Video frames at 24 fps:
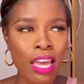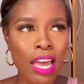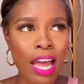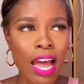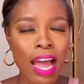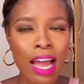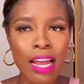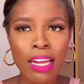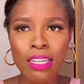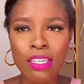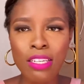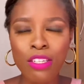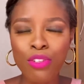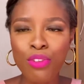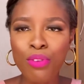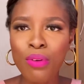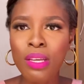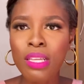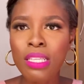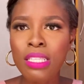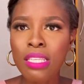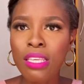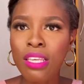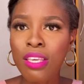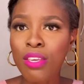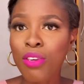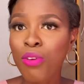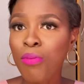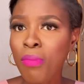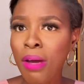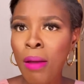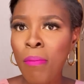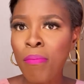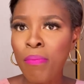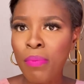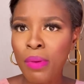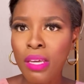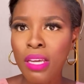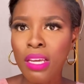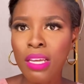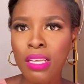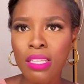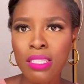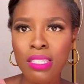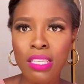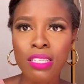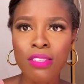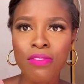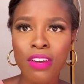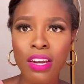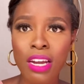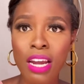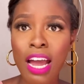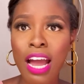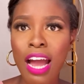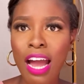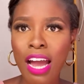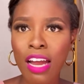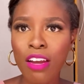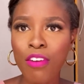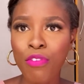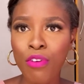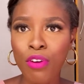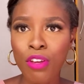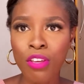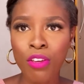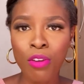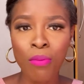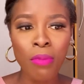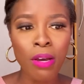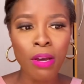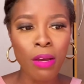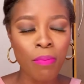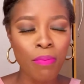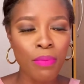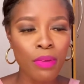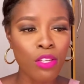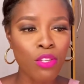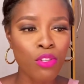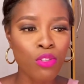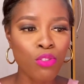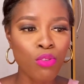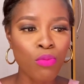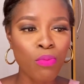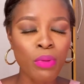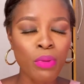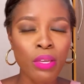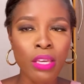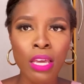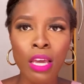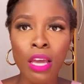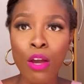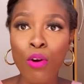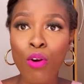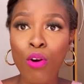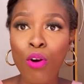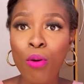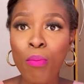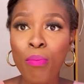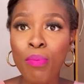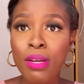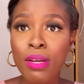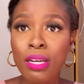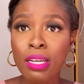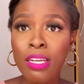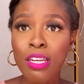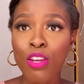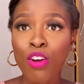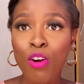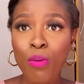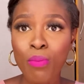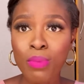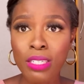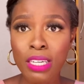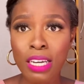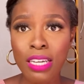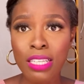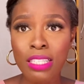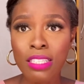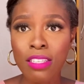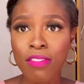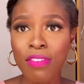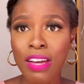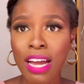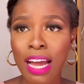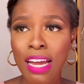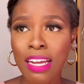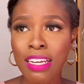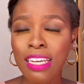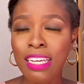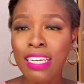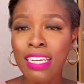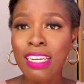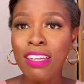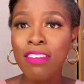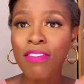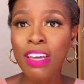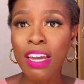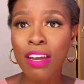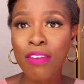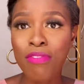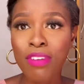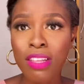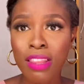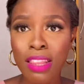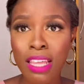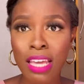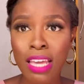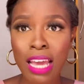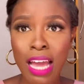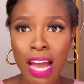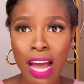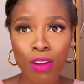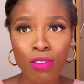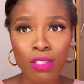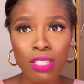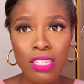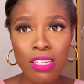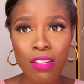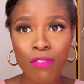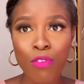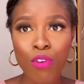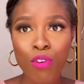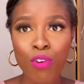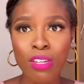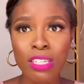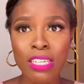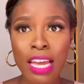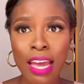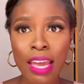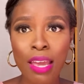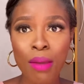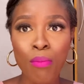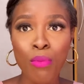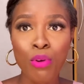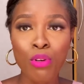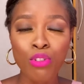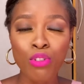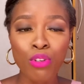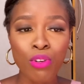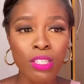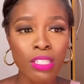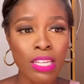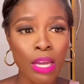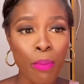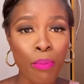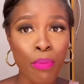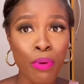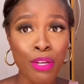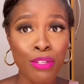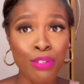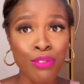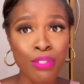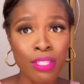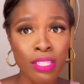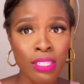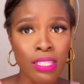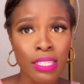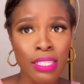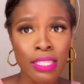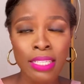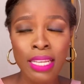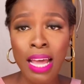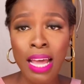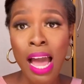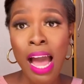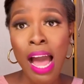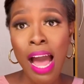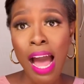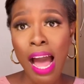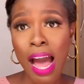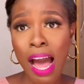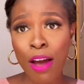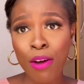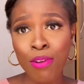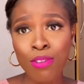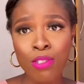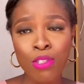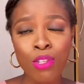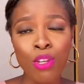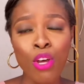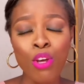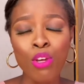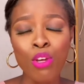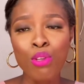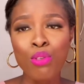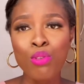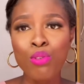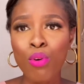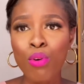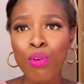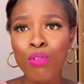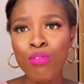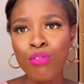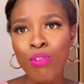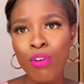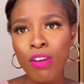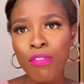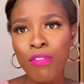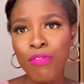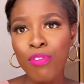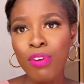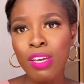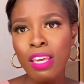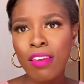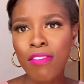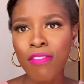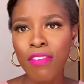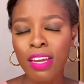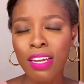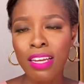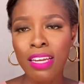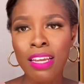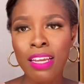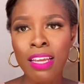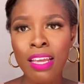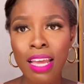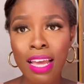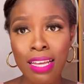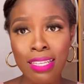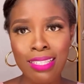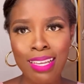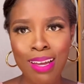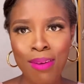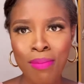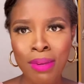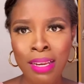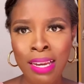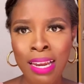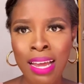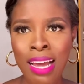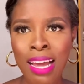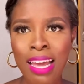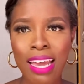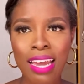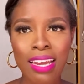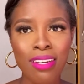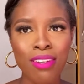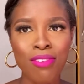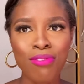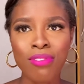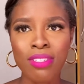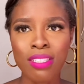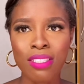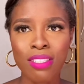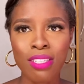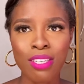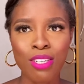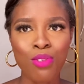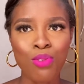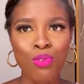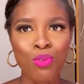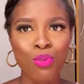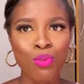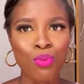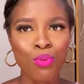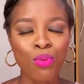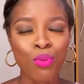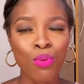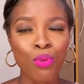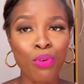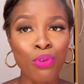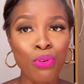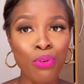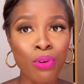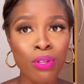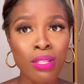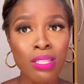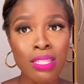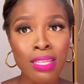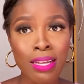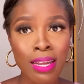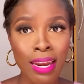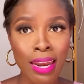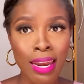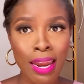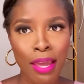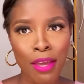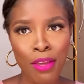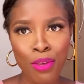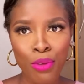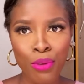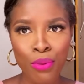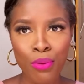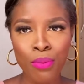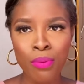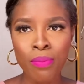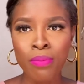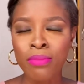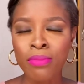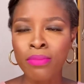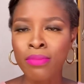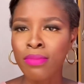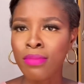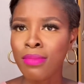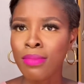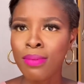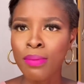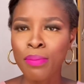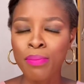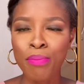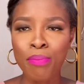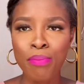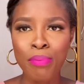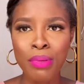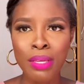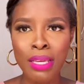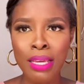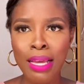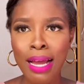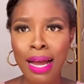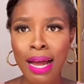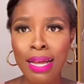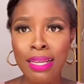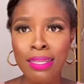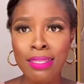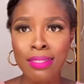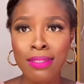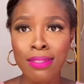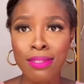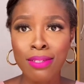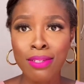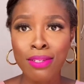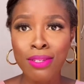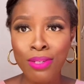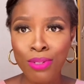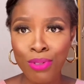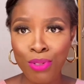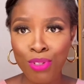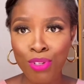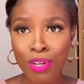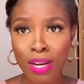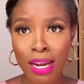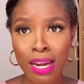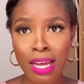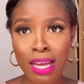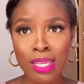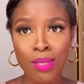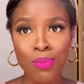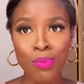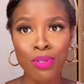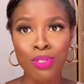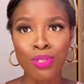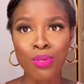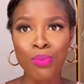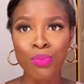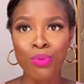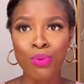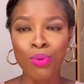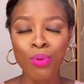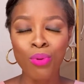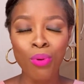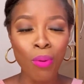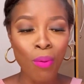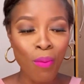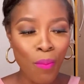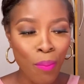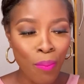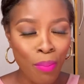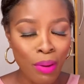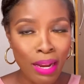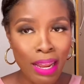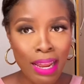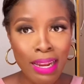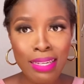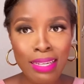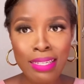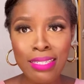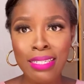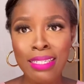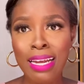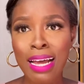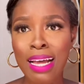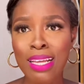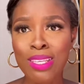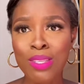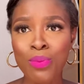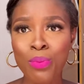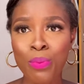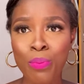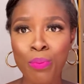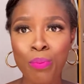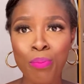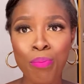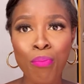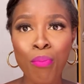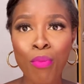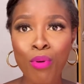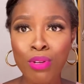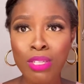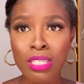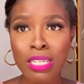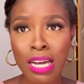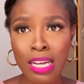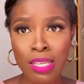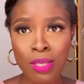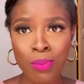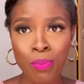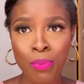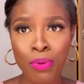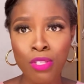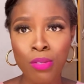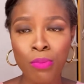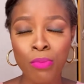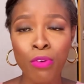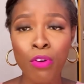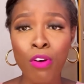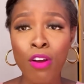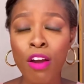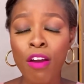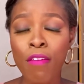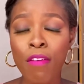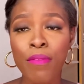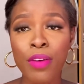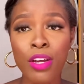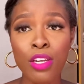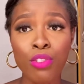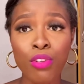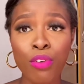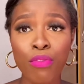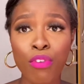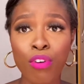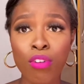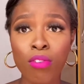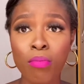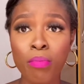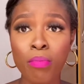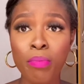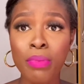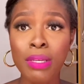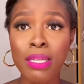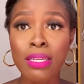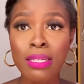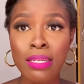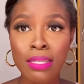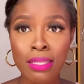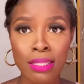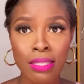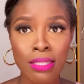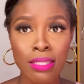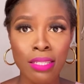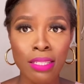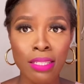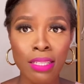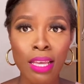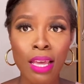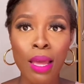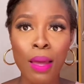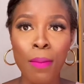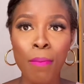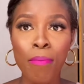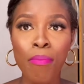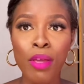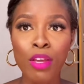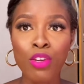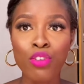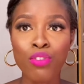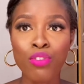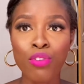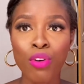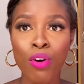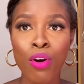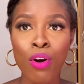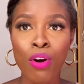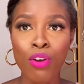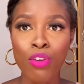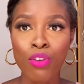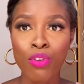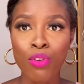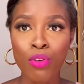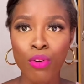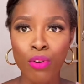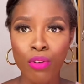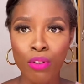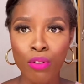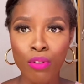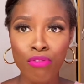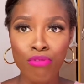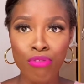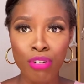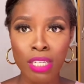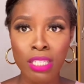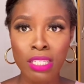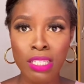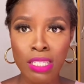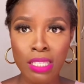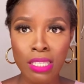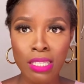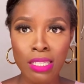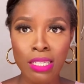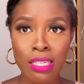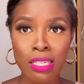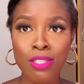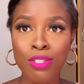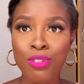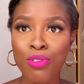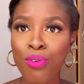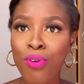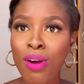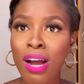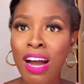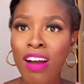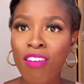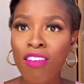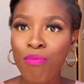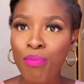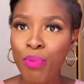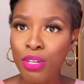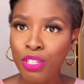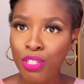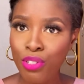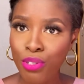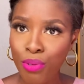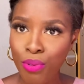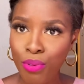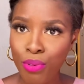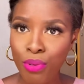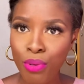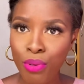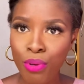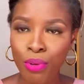And you know, it's human beings. It's very hard for human beings to be completely objective and leave everything out, leave all their emotions, their prejudices out. So don't even give any examiner any reason to not like you. Be as neutral as possible, blend in as much as possible. First of all, be neat. Make sure your dress is neat. Don't have body odor.